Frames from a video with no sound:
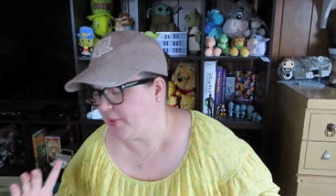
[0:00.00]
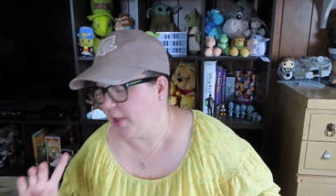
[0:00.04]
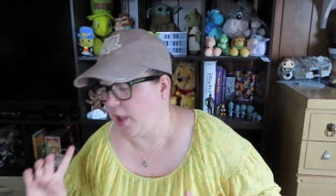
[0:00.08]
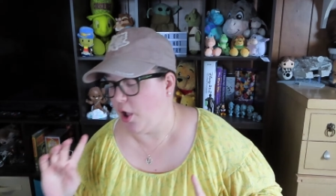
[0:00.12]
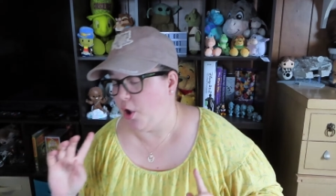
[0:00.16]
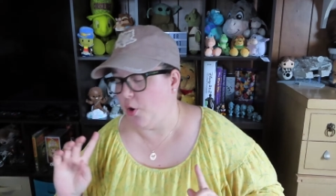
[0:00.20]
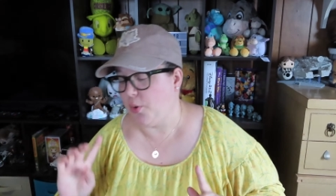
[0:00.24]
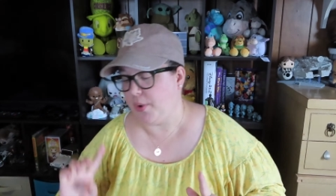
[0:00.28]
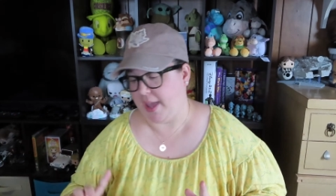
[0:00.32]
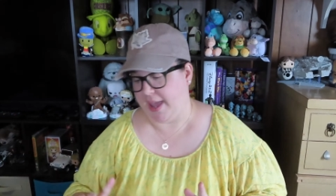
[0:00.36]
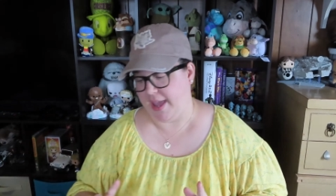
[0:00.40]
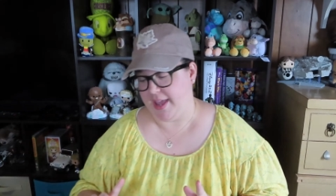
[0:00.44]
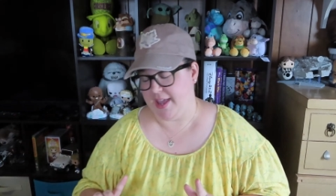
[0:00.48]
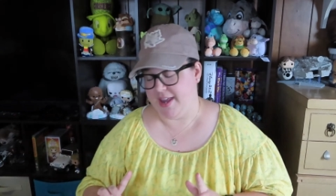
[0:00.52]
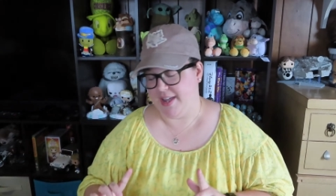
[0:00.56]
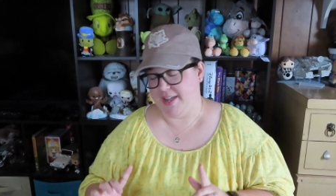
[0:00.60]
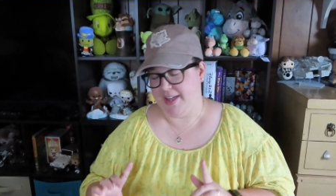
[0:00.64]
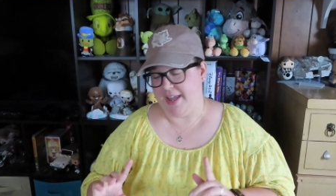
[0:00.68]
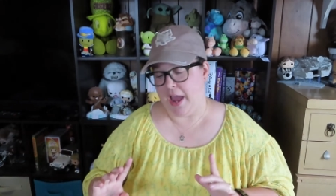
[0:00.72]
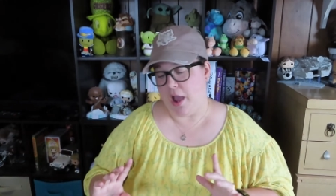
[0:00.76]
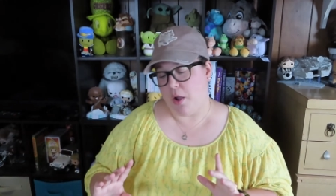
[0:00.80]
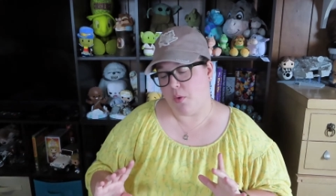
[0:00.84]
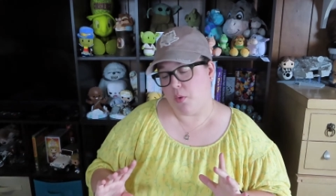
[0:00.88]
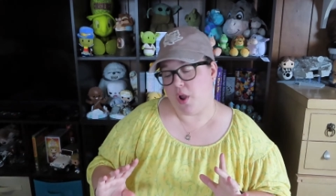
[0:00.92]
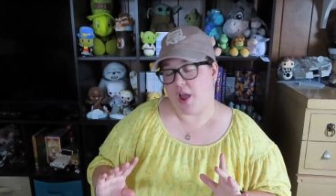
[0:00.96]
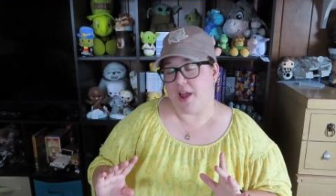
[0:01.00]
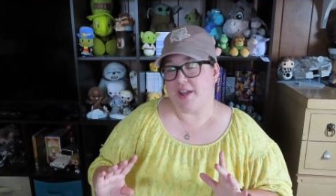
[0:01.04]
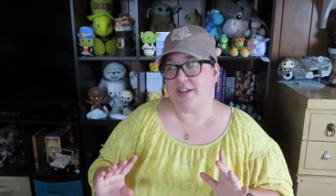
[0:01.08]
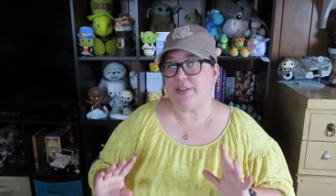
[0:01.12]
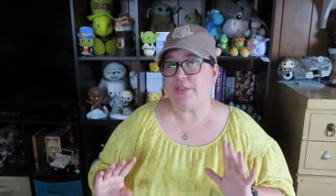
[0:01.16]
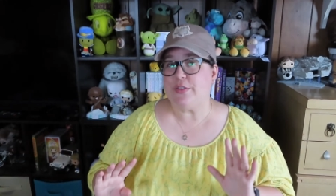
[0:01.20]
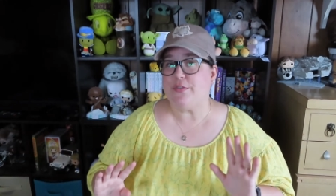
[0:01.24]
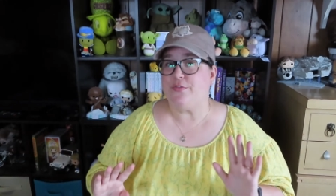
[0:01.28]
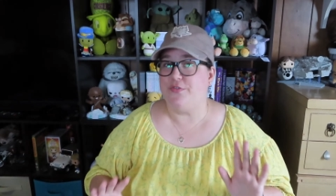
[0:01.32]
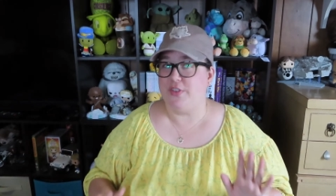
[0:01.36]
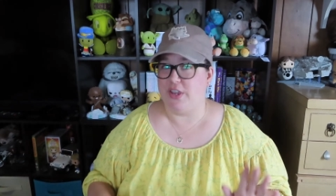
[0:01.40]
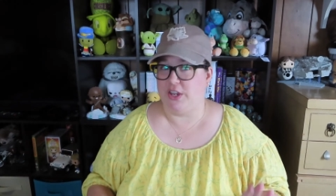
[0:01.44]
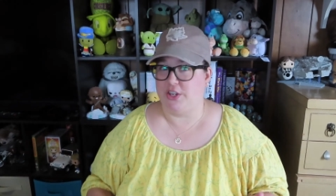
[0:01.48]
okay, now we're on to
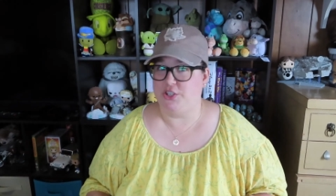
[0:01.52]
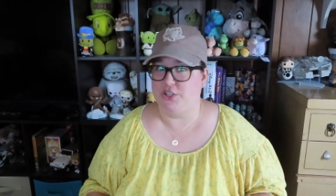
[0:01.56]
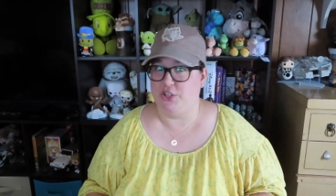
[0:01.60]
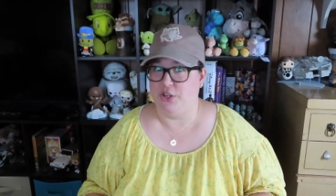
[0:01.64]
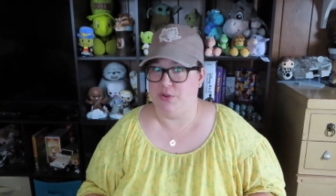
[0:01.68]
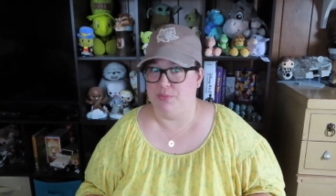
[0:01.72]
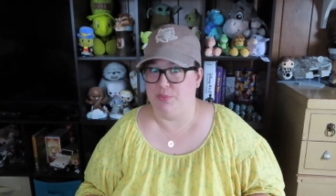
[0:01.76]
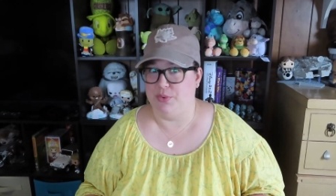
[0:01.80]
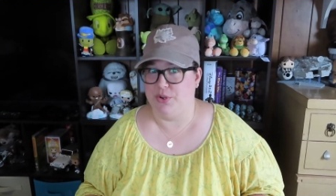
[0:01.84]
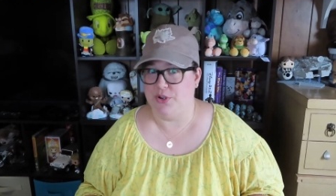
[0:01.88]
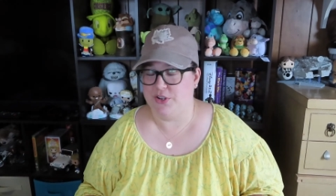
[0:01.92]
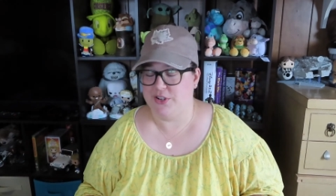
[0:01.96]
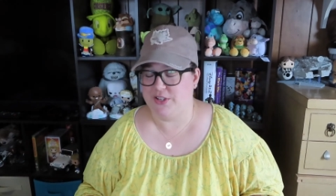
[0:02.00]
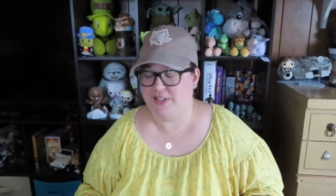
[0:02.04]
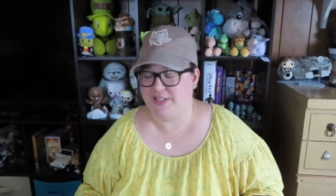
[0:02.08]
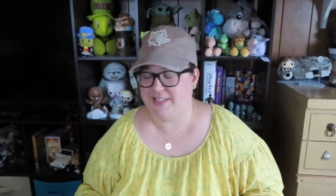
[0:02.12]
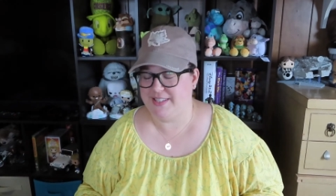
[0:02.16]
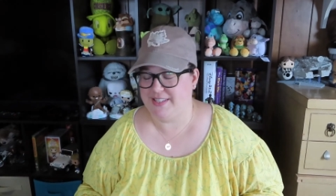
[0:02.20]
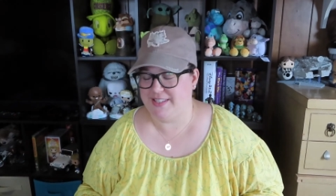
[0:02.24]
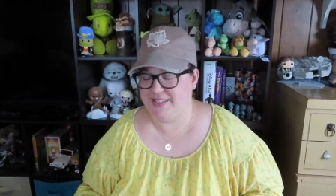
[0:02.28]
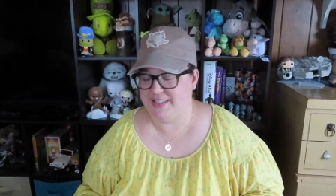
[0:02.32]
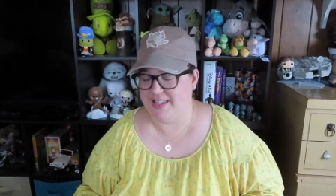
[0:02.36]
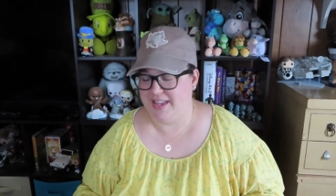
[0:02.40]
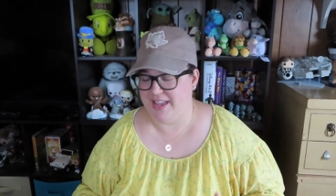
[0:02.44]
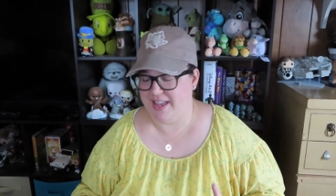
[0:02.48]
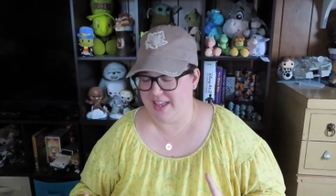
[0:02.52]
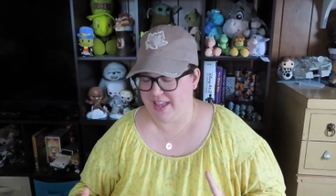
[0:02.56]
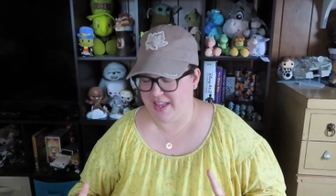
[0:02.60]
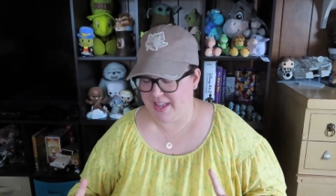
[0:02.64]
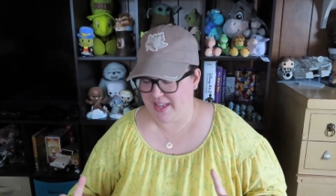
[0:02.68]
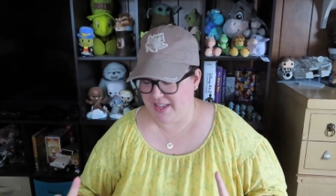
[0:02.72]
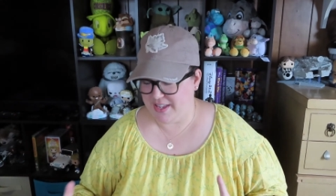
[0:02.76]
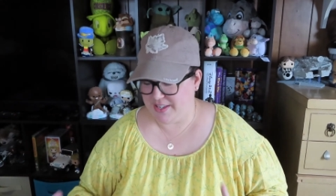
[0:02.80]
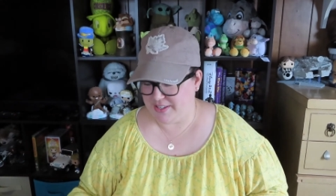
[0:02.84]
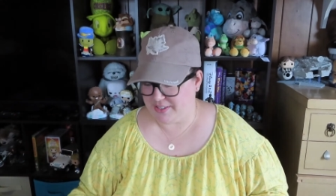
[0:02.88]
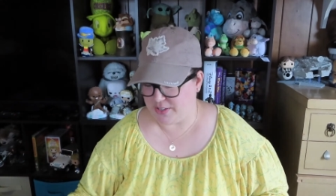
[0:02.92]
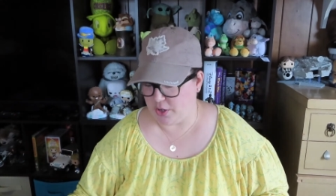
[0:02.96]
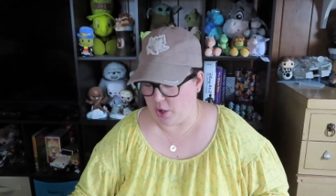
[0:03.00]
the fiction books.
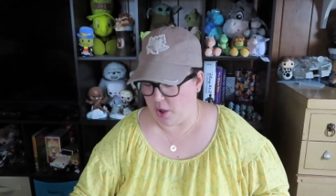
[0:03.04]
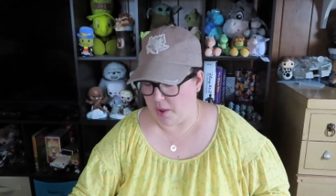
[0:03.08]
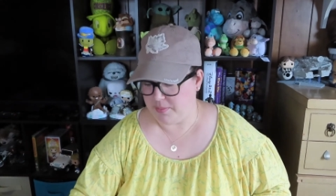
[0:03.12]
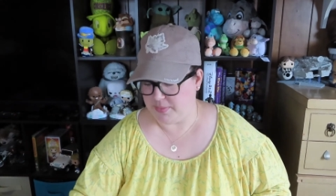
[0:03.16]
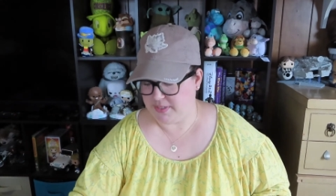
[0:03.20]
So I'm